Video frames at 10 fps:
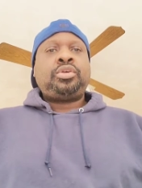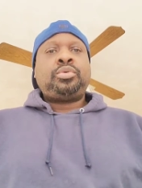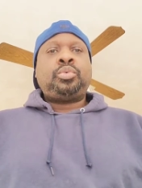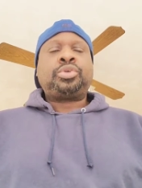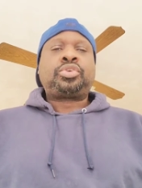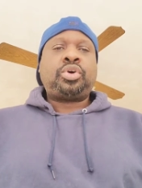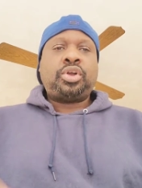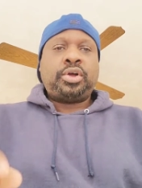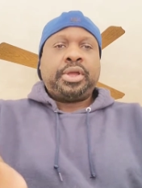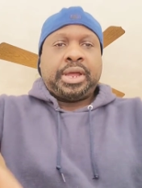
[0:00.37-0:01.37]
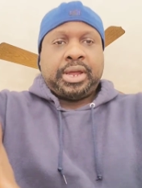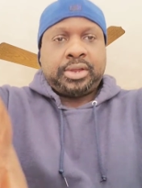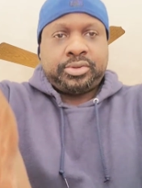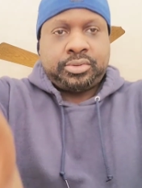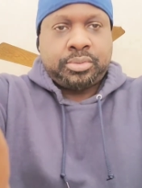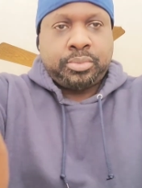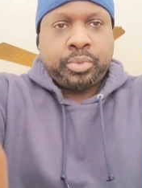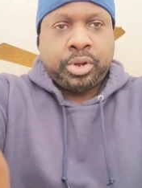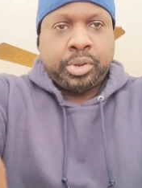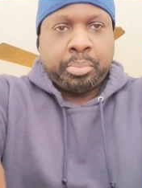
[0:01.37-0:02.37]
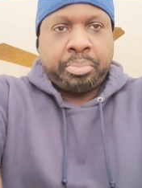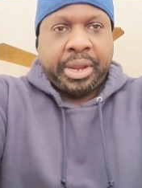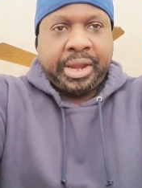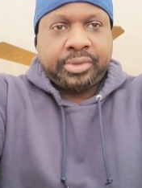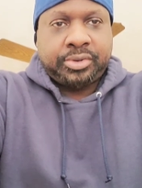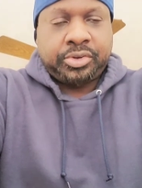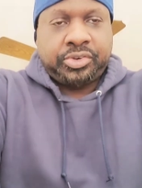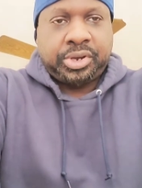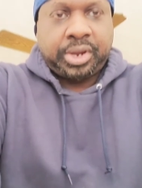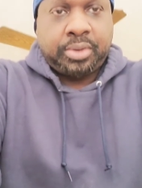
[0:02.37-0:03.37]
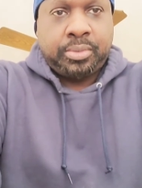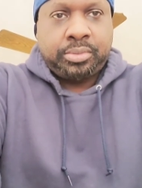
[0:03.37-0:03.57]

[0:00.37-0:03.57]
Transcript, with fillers: What's going on guys? Welcome back to the channel.